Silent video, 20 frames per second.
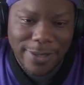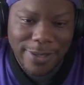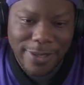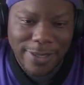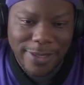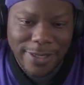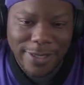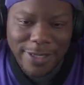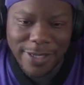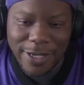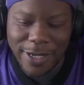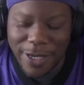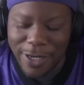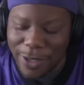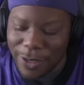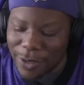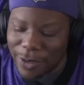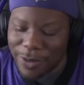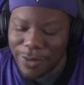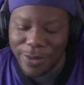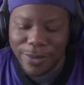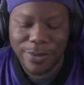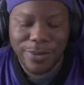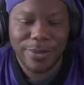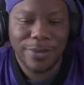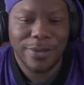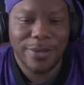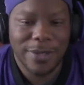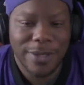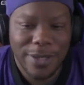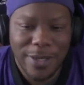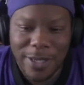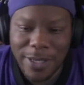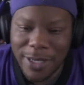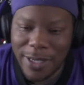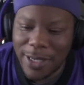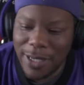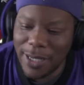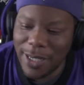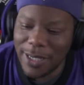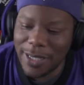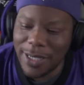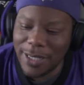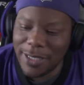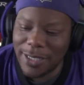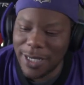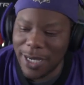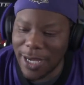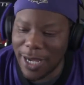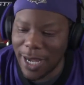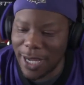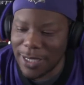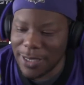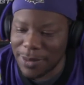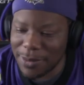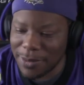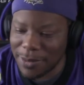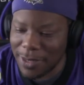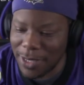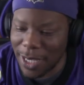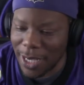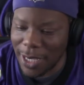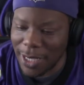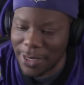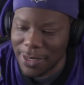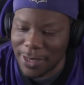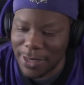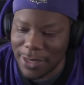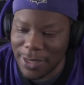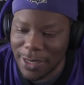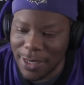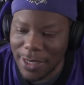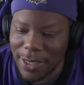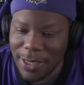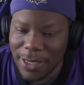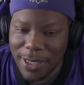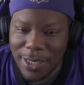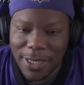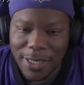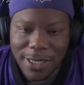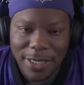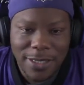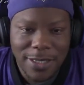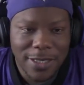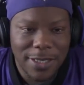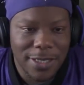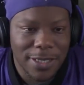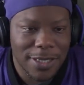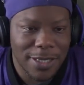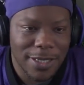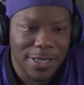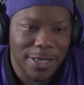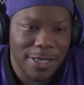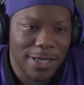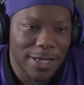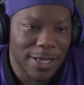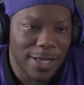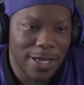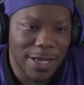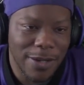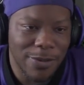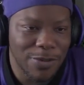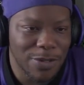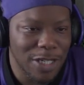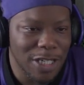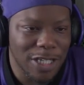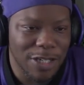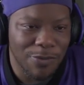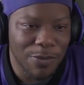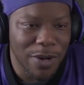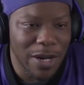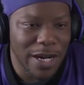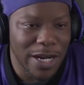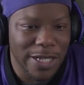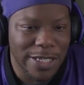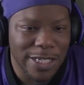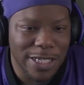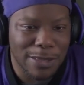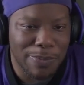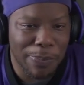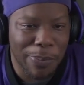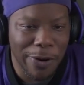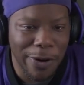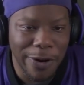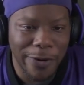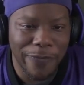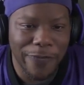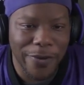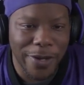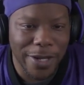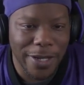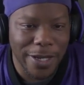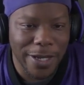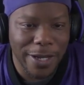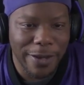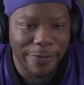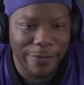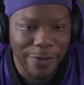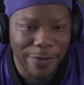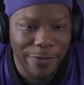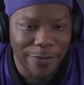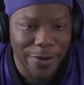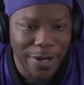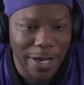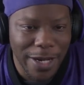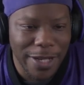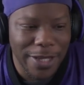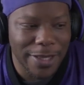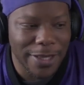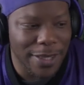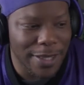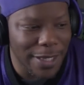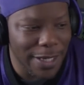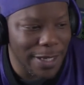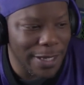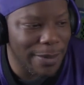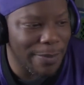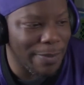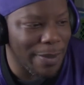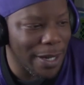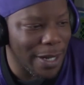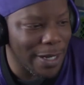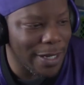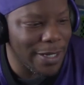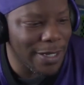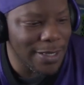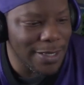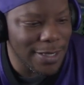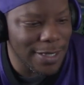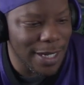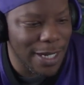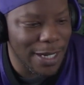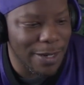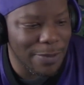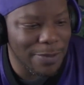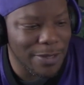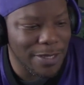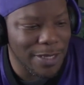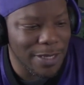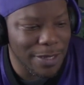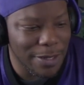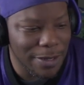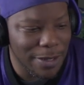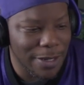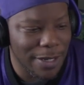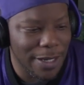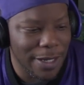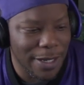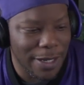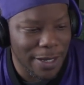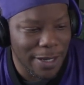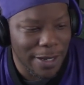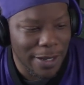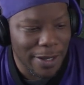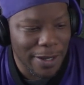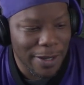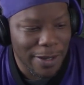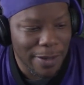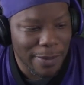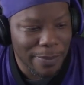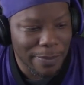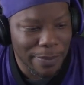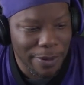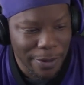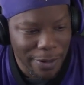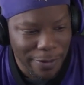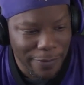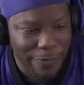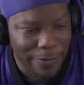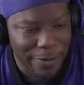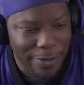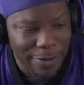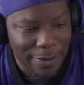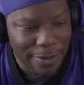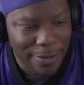It's no. Let, let's check out some stats. It's it was just really just perfect. If you really think about it, this game was literally perfect.